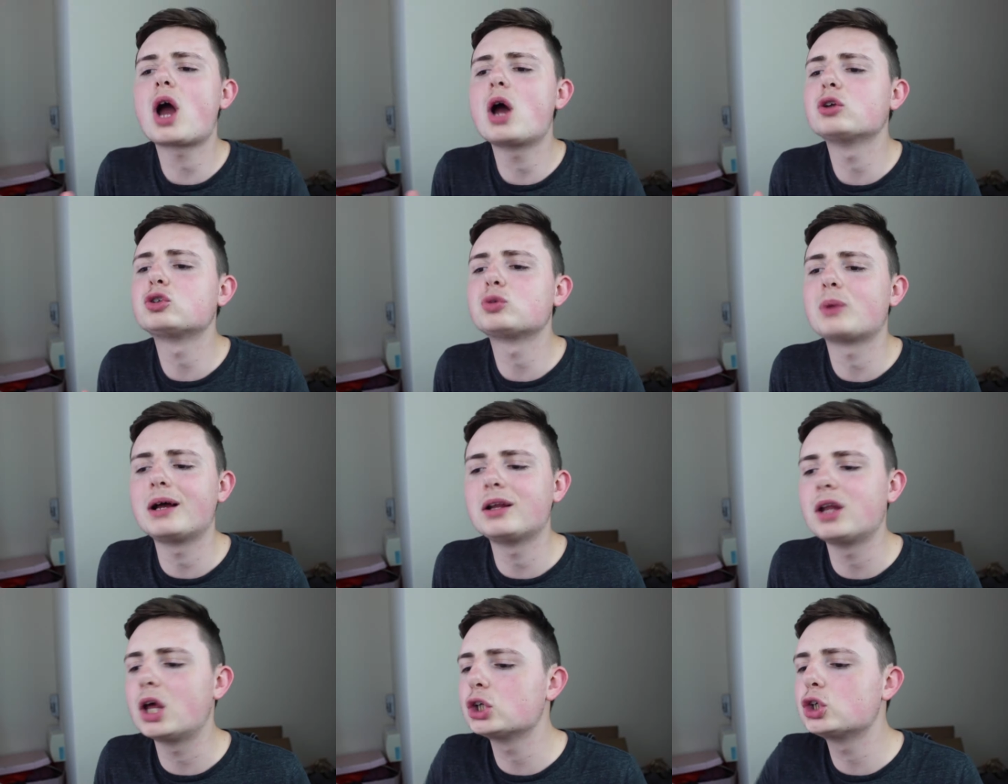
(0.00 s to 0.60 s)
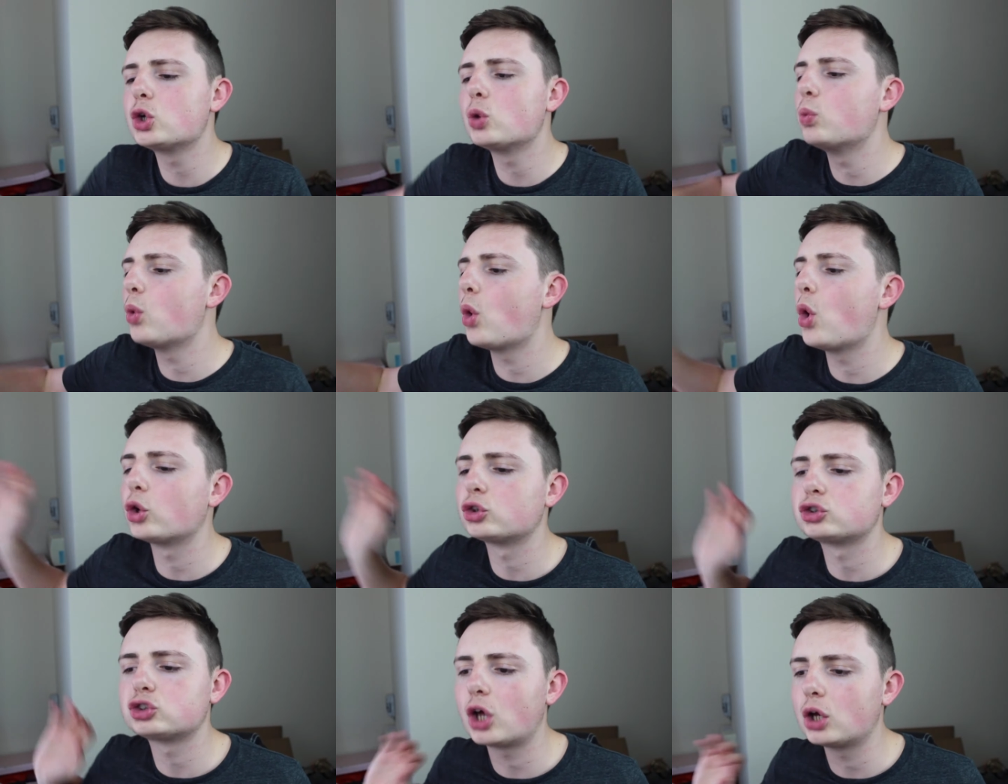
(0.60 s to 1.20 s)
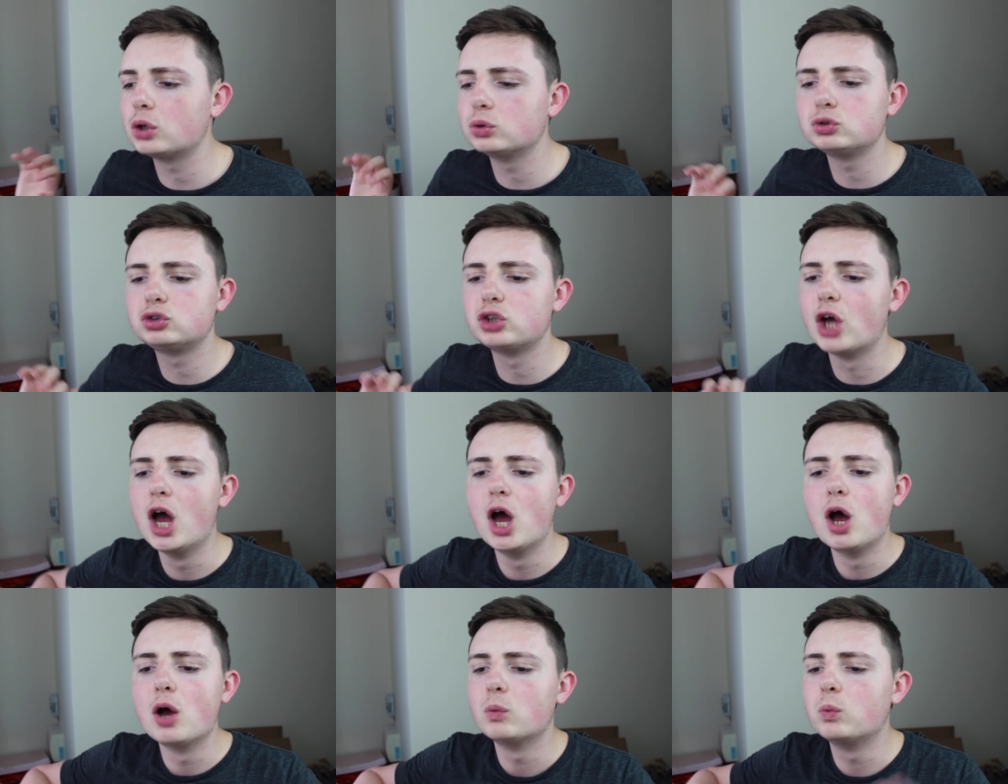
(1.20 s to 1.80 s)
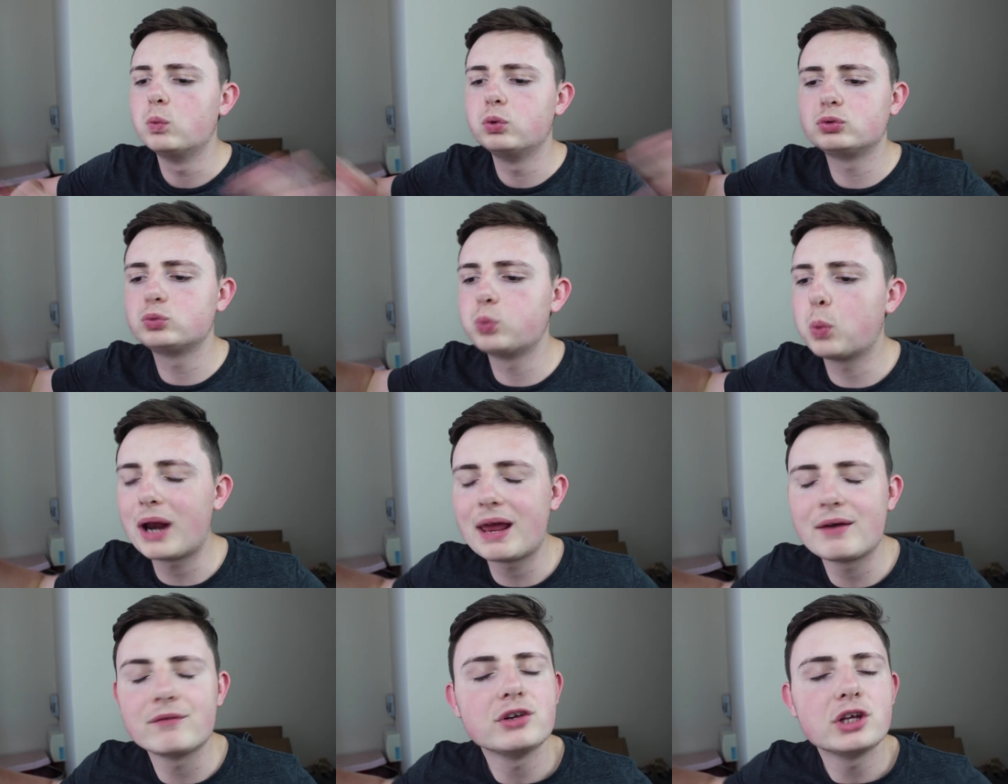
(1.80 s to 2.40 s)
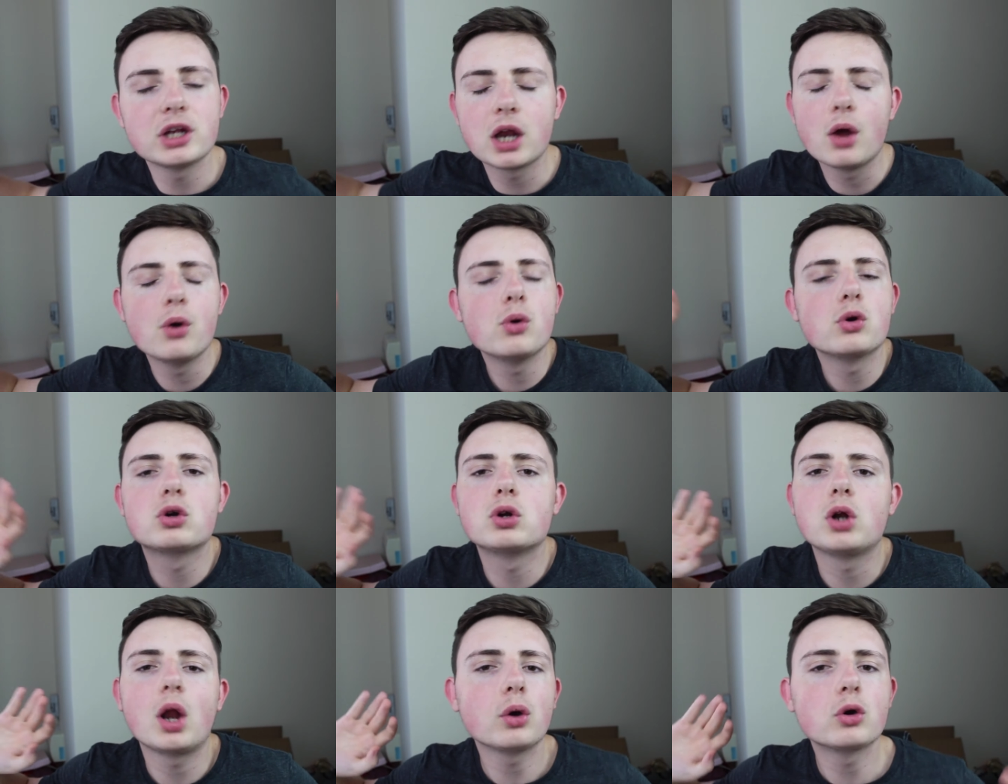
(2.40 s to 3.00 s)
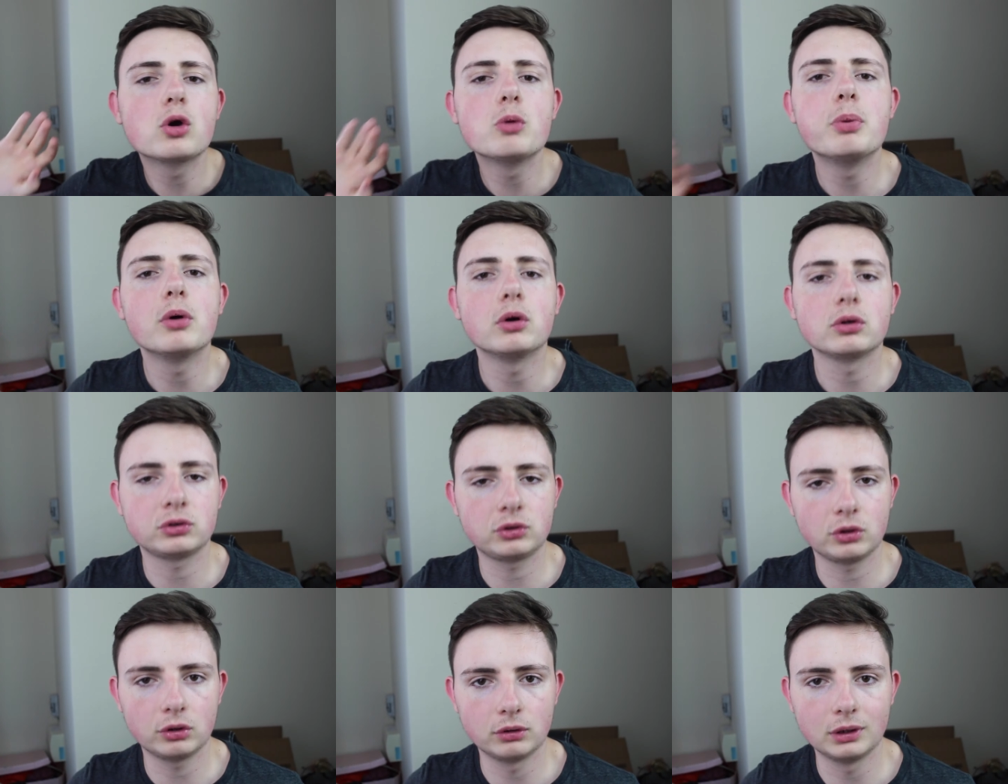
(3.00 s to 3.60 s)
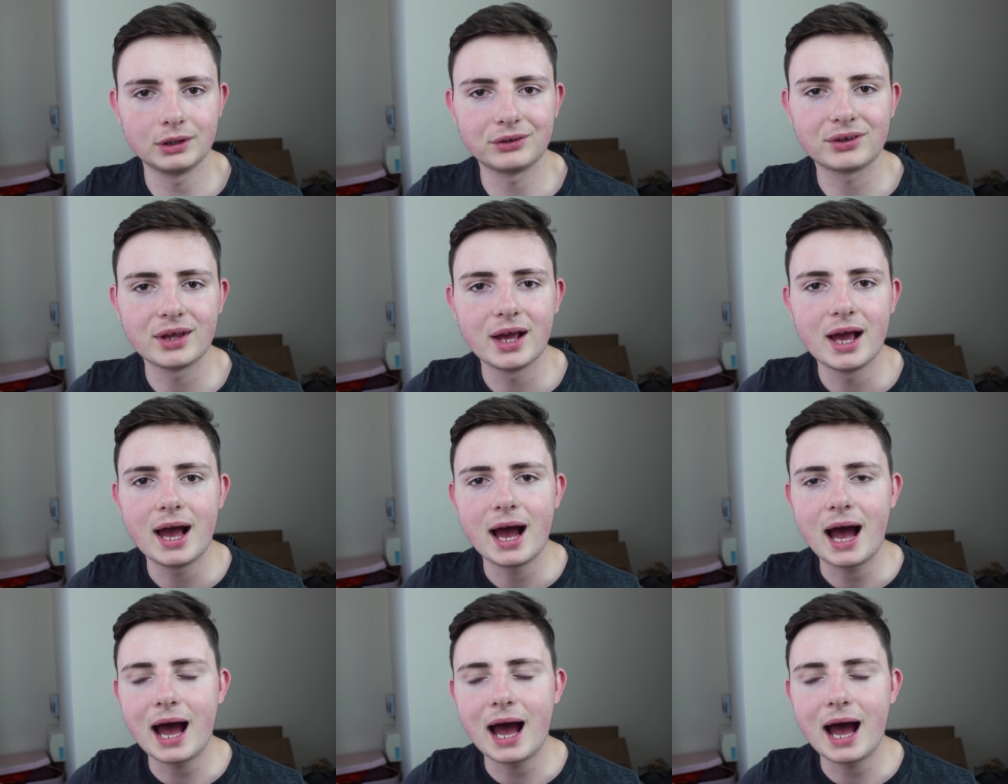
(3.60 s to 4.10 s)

go to our local Waterstones whatever your local, local bookstore is,